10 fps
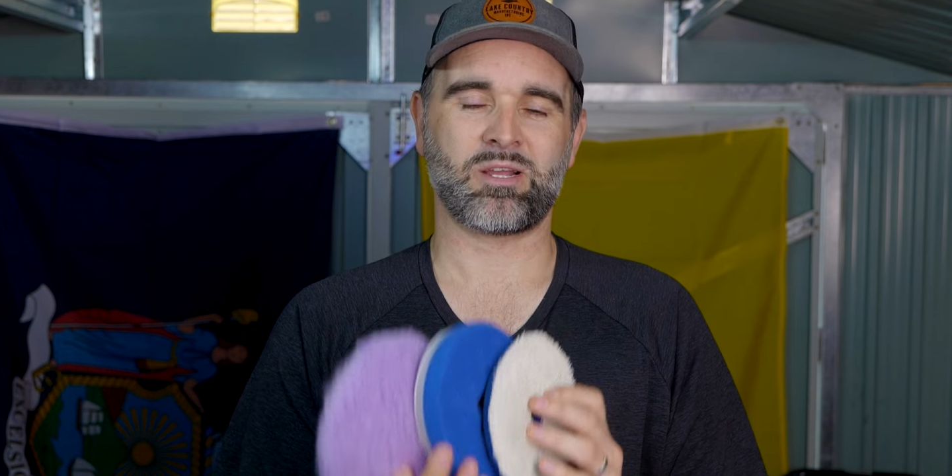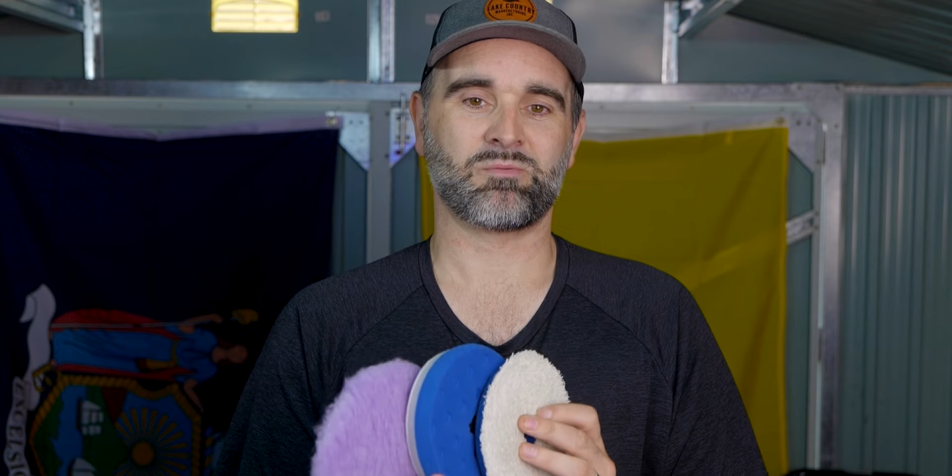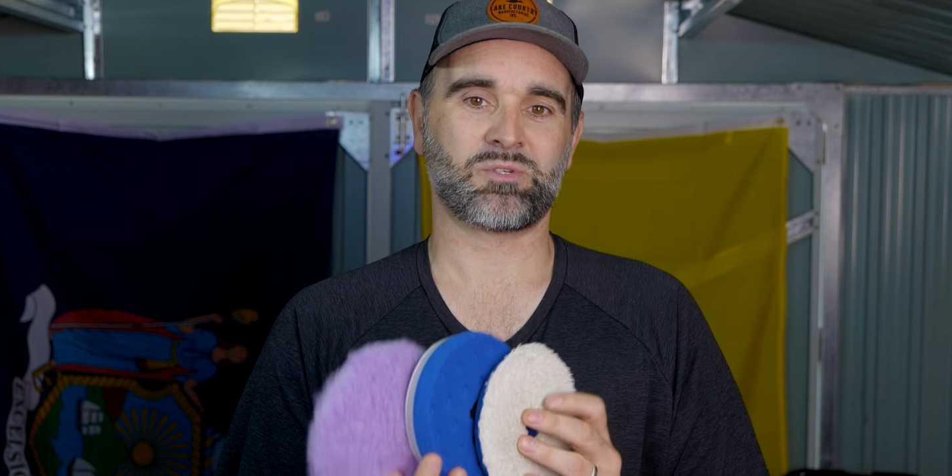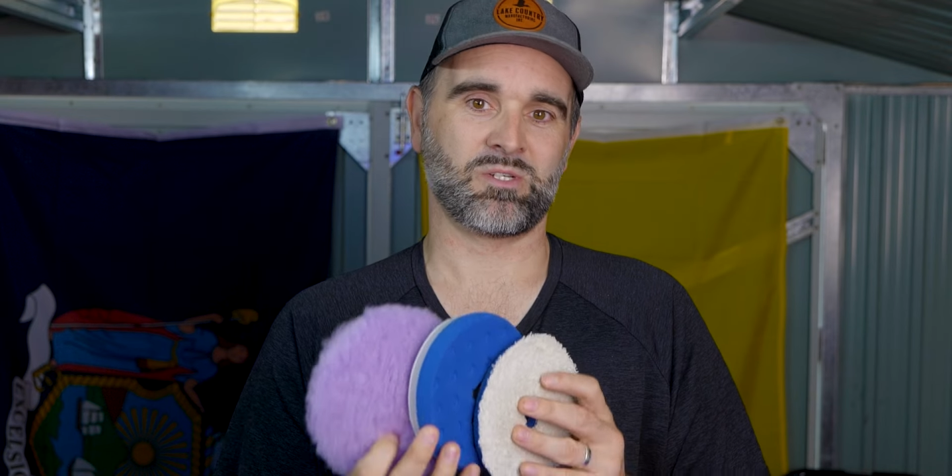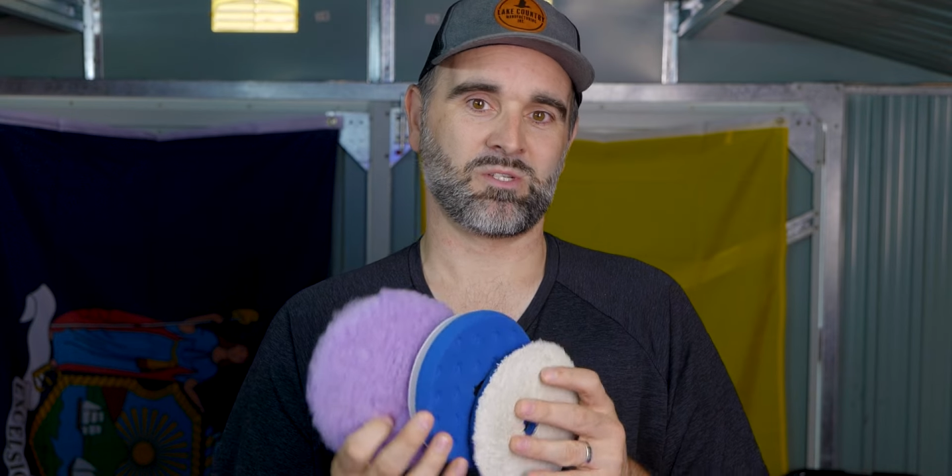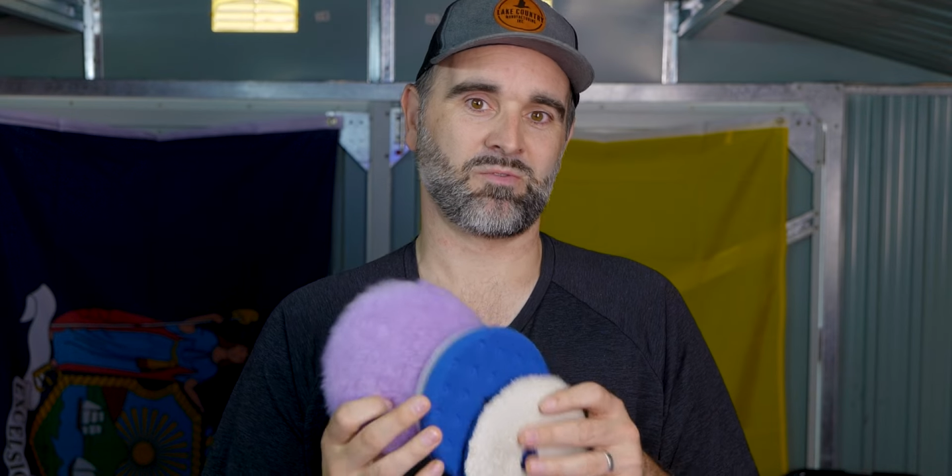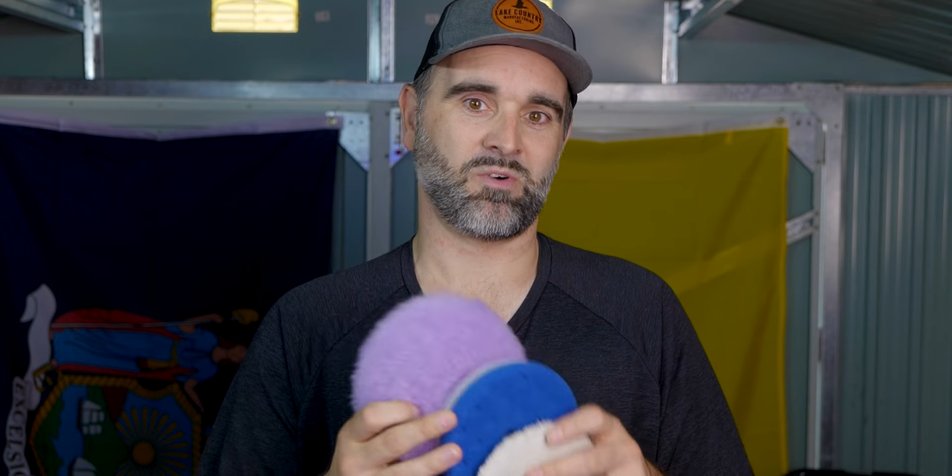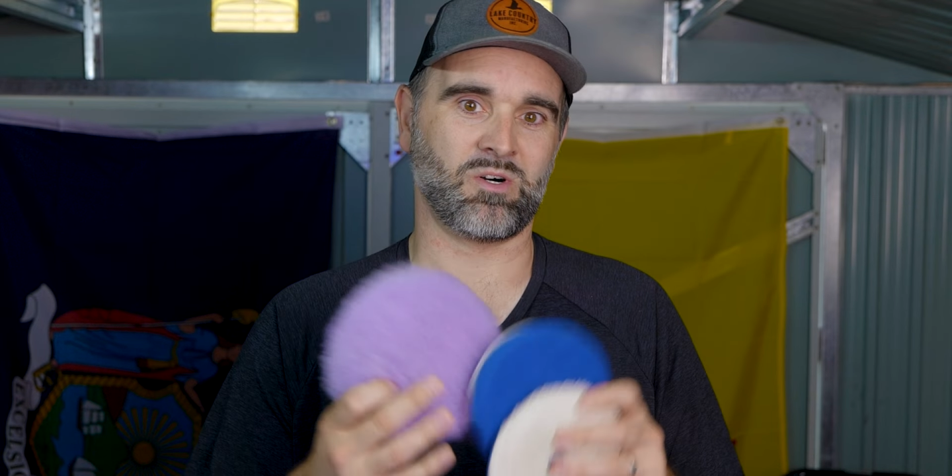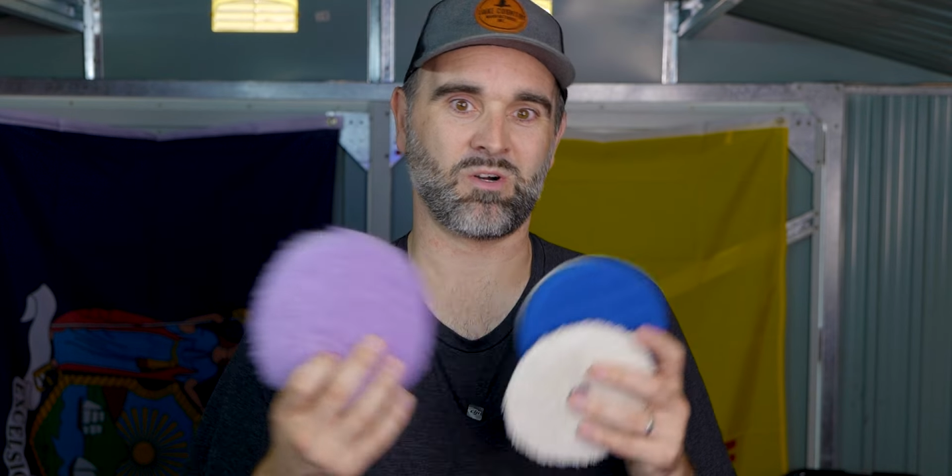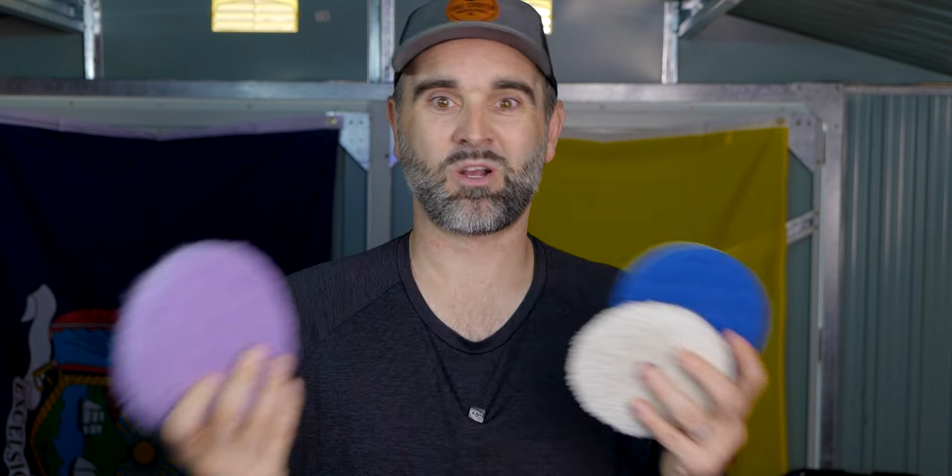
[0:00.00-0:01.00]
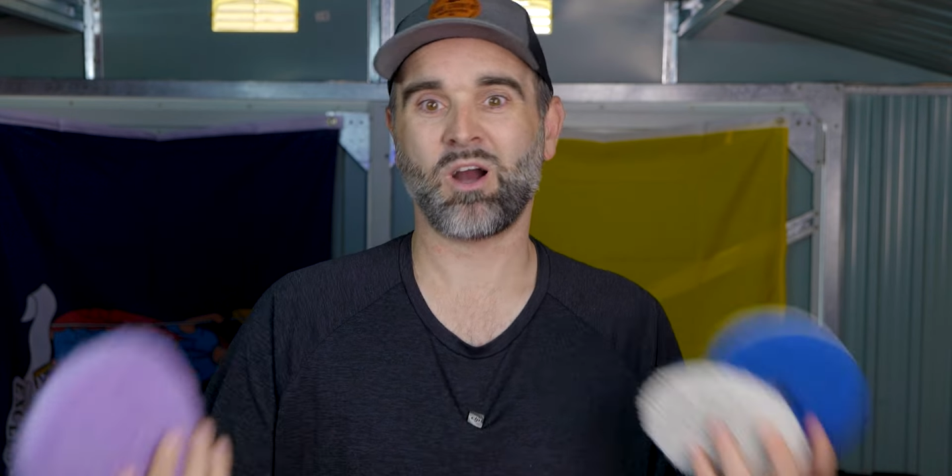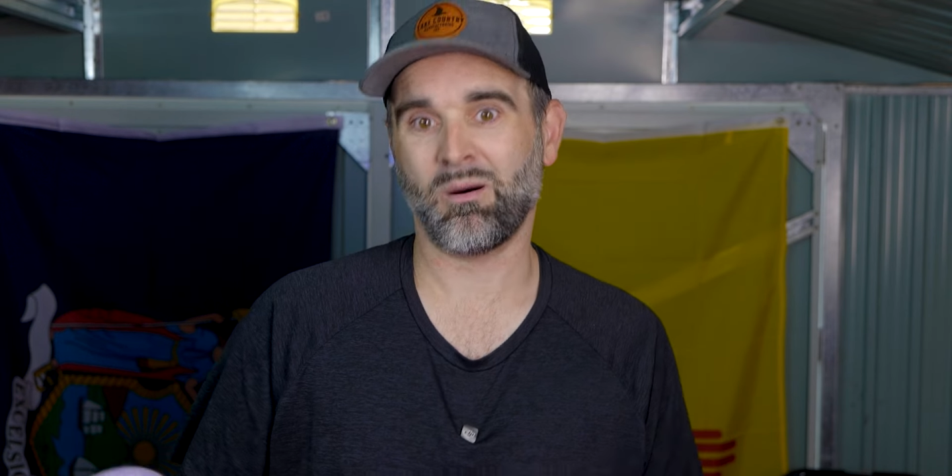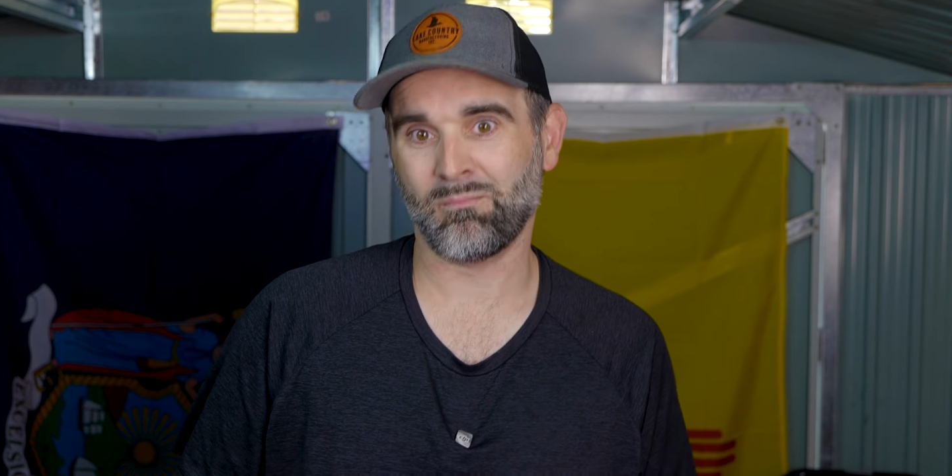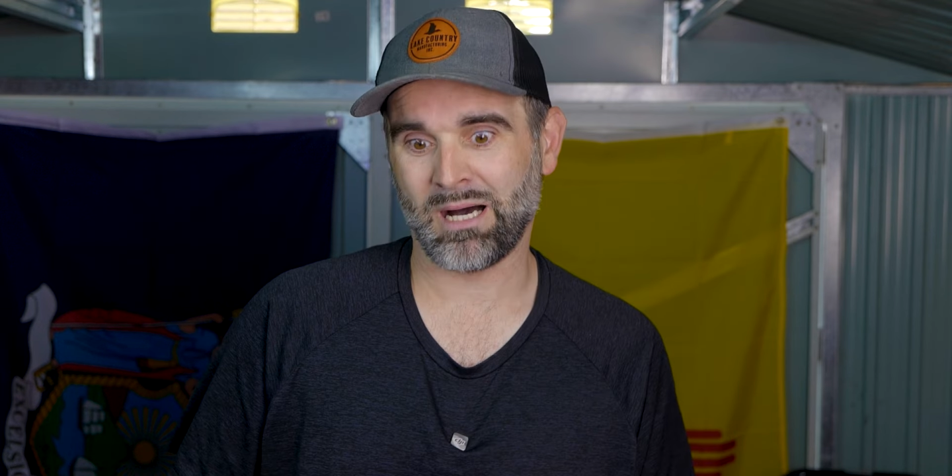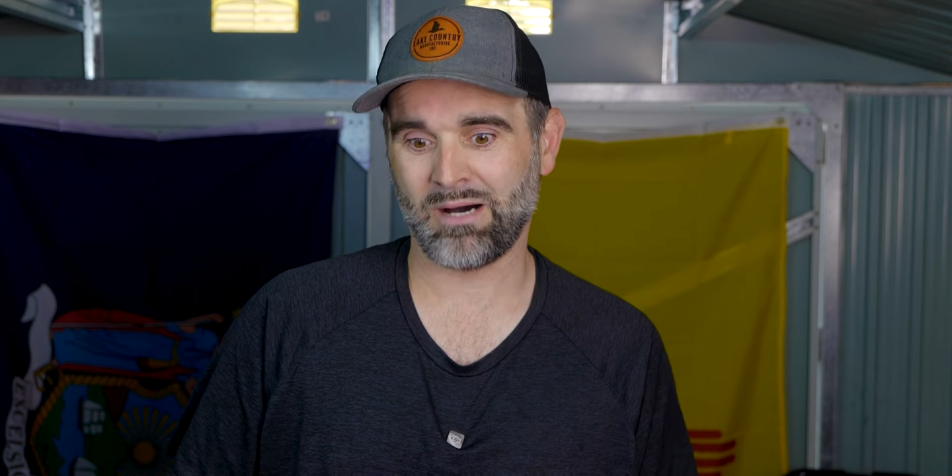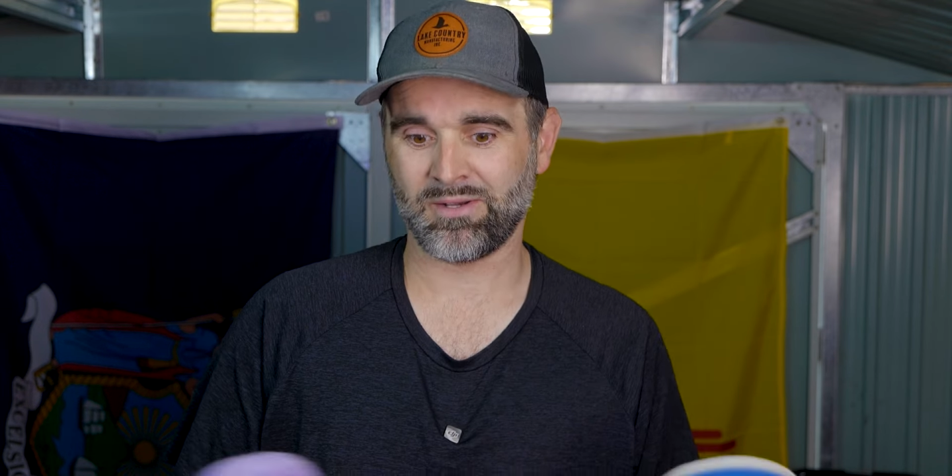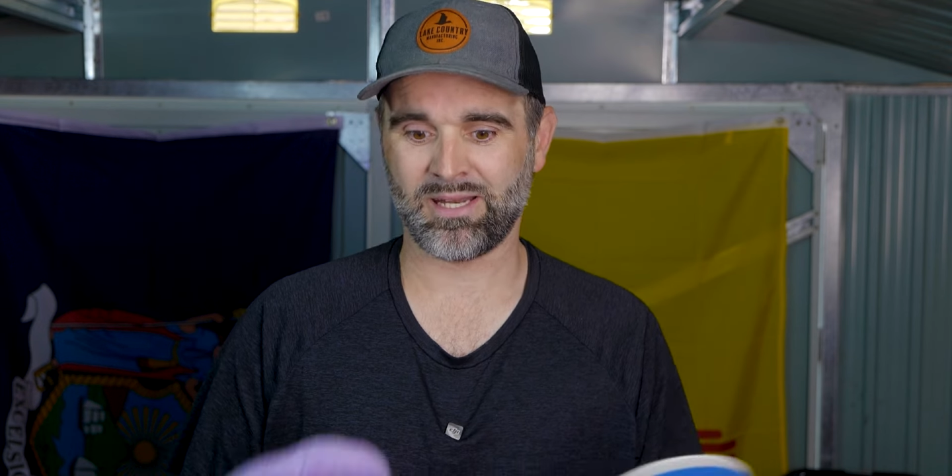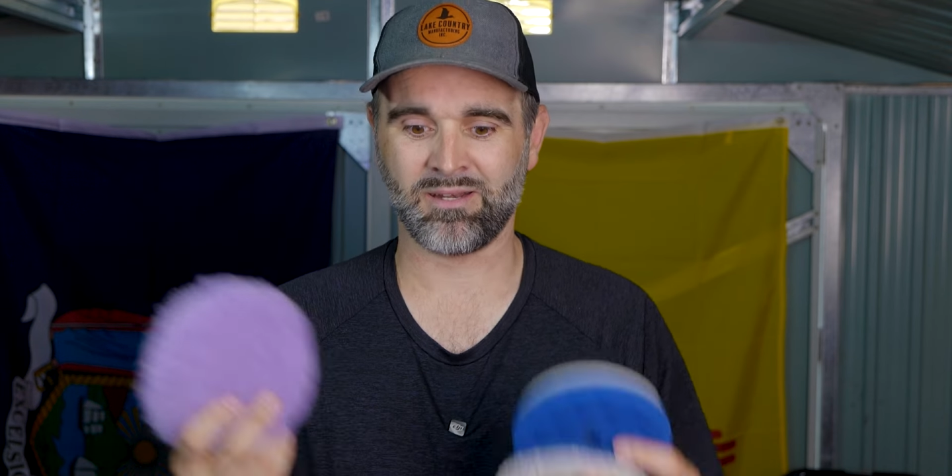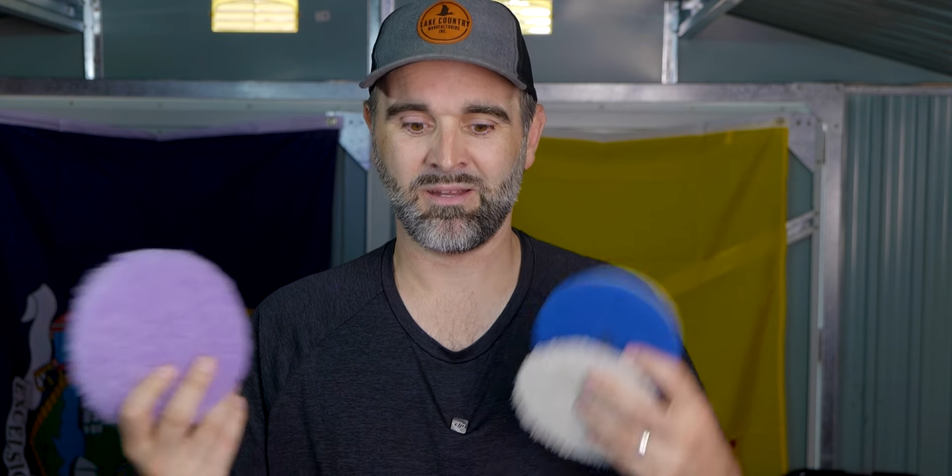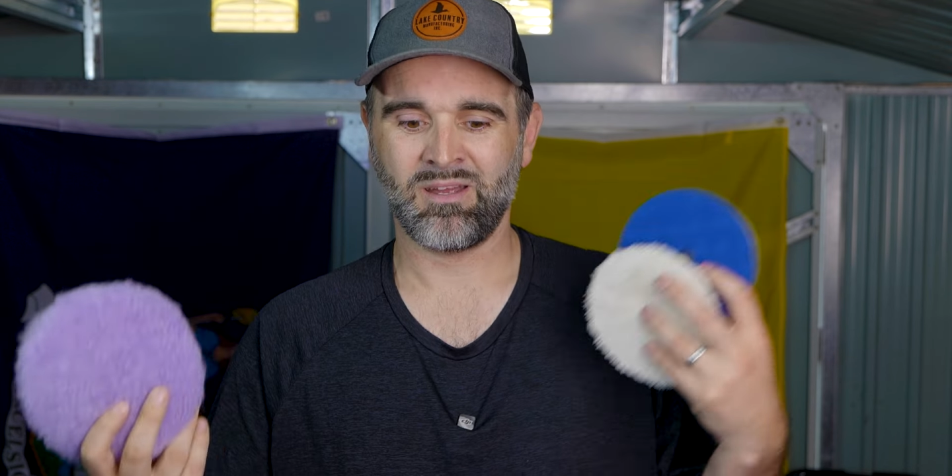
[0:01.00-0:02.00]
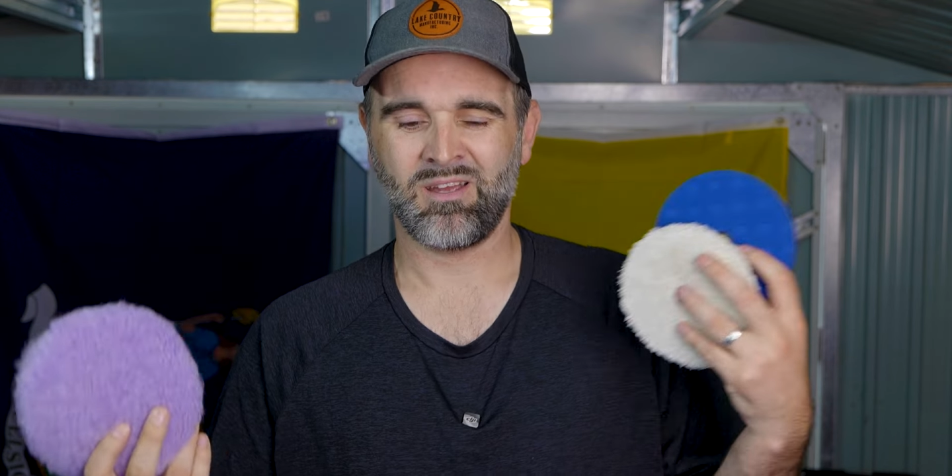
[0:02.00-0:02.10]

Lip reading: options for compounding.